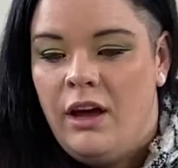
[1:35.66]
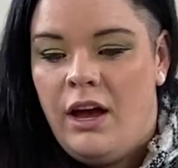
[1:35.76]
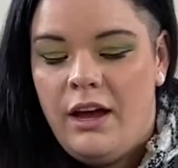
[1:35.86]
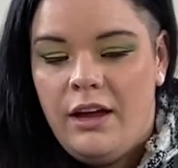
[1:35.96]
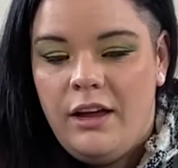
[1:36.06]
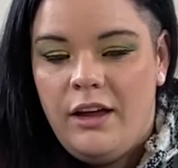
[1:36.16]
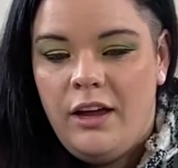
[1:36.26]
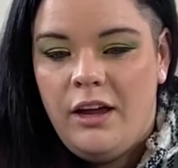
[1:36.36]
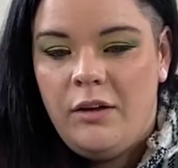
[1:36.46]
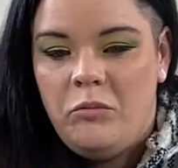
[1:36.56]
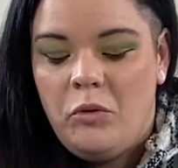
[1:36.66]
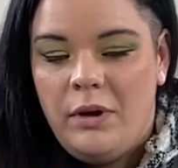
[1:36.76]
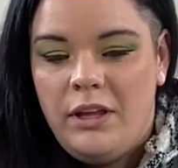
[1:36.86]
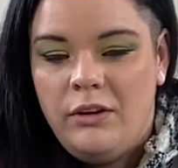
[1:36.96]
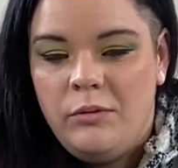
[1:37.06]

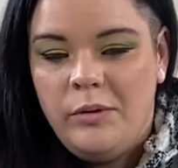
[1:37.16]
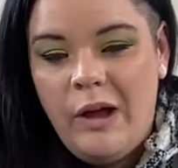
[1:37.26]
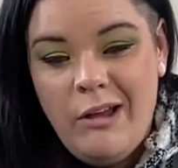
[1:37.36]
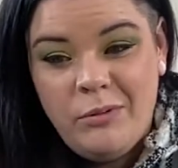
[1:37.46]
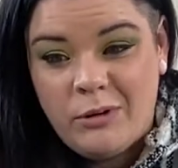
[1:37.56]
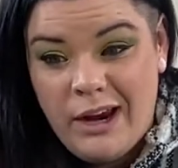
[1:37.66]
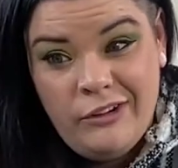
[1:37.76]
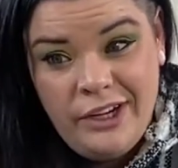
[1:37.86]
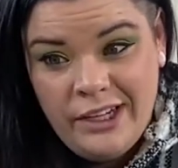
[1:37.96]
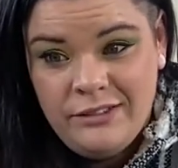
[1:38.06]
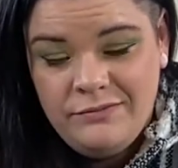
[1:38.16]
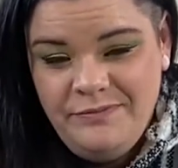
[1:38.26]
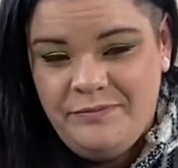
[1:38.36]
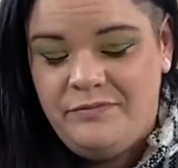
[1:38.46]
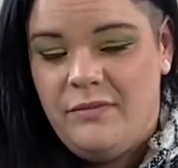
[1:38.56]
Well, I grew up around it.
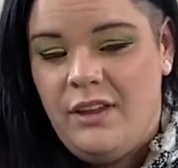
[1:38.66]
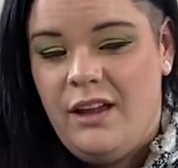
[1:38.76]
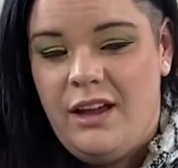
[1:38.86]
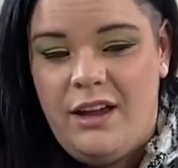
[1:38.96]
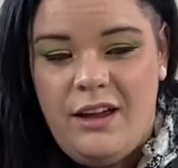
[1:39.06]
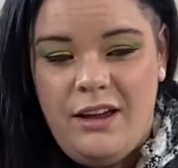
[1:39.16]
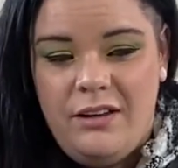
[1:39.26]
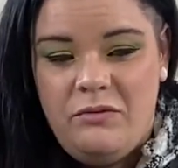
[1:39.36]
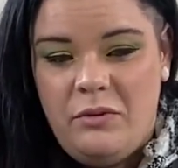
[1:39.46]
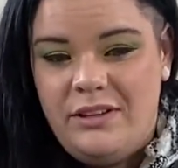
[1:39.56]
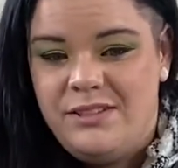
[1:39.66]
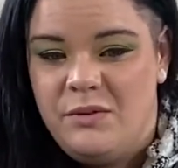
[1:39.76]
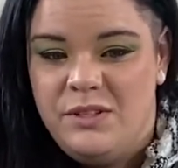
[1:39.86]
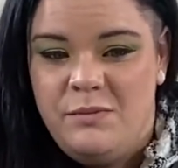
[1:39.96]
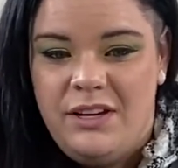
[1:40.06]
It's
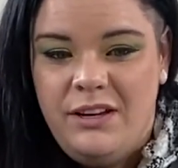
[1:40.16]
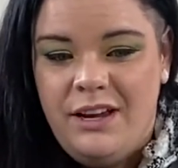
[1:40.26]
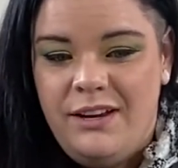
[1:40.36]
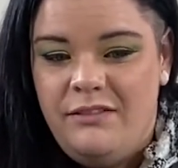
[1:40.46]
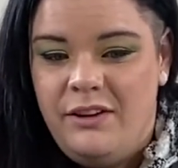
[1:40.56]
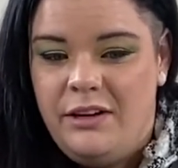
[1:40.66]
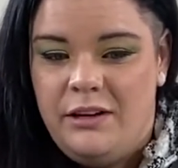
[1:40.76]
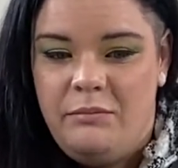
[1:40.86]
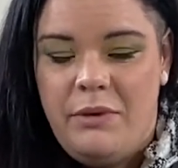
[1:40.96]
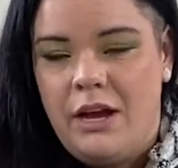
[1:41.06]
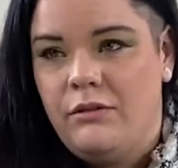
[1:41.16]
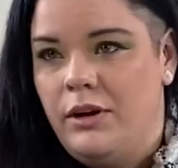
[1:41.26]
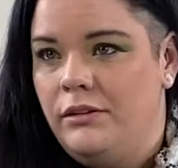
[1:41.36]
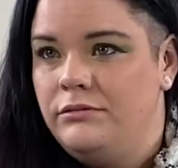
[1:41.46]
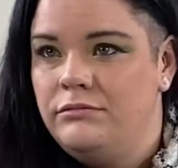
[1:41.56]
always been kind of a
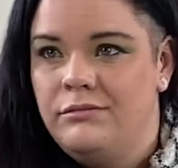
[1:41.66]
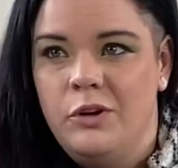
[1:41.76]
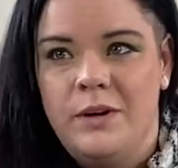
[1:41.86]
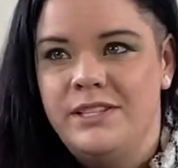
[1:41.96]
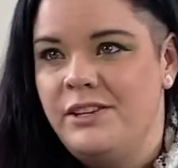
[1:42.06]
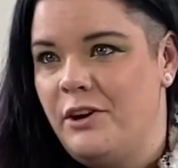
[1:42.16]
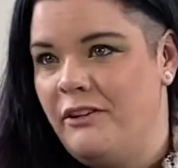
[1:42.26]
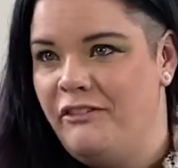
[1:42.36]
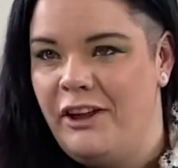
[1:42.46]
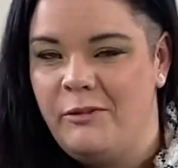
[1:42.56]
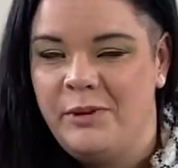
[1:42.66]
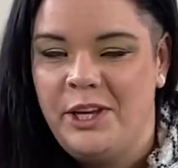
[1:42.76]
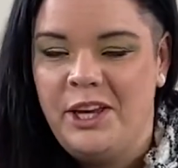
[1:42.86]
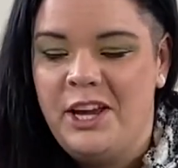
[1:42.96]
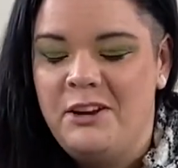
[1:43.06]
background noise in our
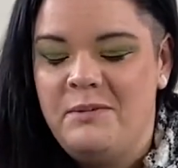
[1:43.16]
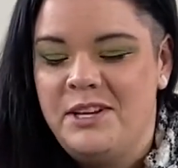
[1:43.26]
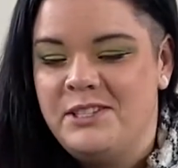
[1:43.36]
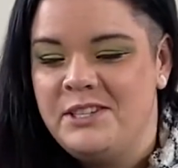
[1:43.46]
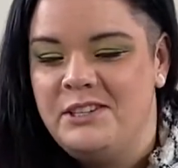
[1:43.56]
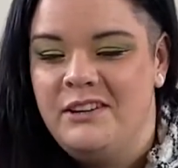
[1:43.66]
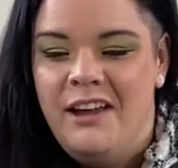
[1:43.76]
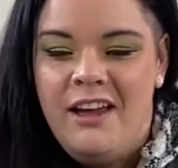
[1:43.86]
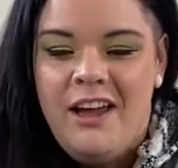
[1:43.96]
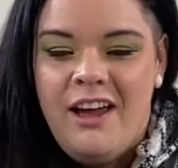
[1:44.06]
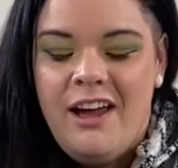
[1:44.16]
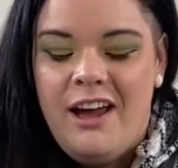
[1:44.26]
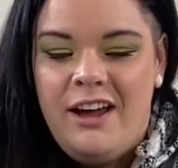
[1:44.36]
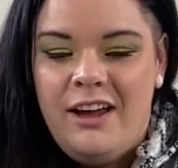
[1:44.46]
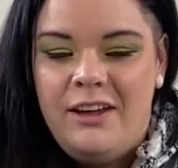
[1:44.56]
family, cannabis, and
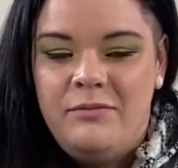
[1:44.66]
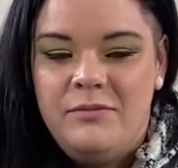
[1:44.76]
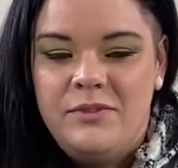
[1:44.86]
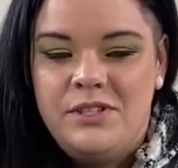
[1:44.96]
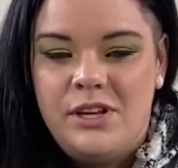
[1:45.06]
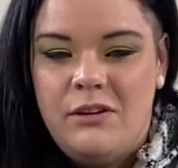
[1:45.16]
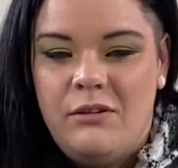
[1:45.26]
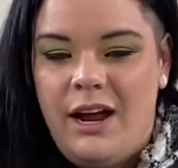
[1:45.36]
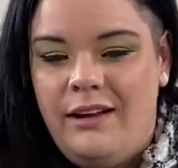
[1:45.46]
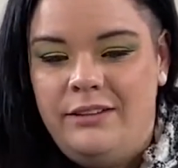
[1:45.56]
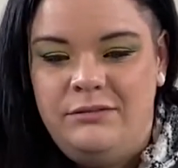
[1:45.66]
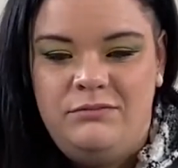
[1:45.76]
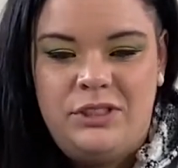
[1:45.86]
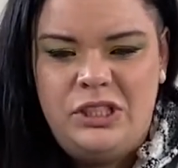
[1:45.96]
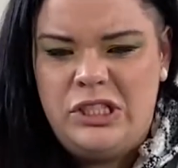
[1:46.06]
so I
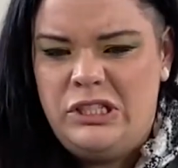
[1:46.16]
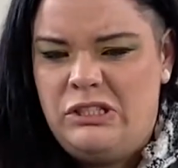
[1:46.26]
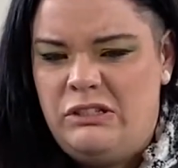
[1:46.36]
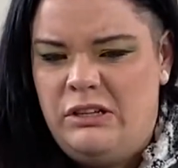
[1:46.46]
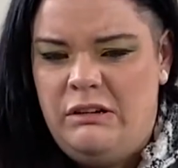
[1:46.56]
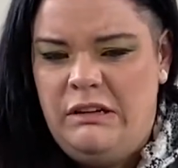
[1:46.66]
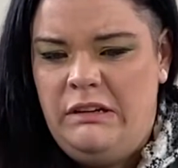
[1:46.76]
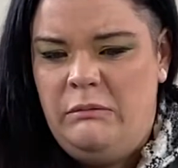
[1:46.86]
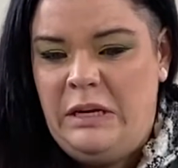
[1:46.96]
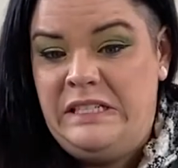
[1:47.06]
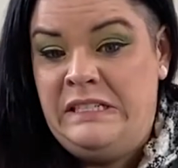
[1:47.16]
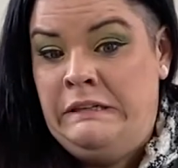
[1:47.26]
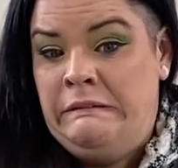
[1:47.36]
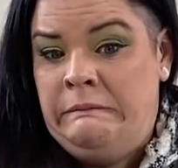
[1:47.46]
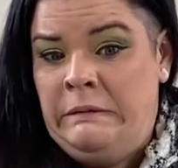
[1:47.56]
started
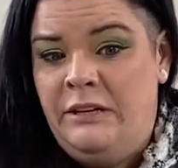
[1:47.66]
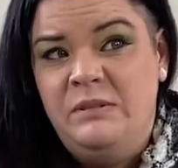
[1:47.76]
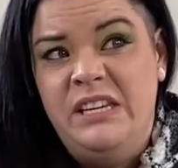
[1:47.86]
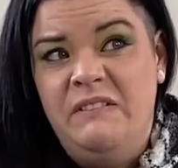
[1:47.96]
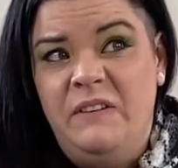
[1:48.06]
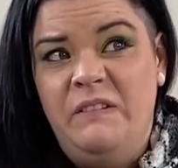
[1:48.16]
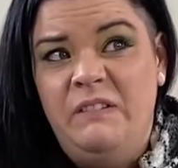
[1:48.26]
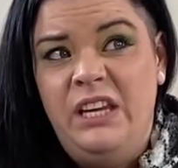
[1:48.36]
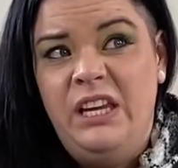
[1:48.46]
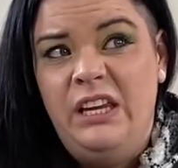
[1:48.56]
myself when I was like 15,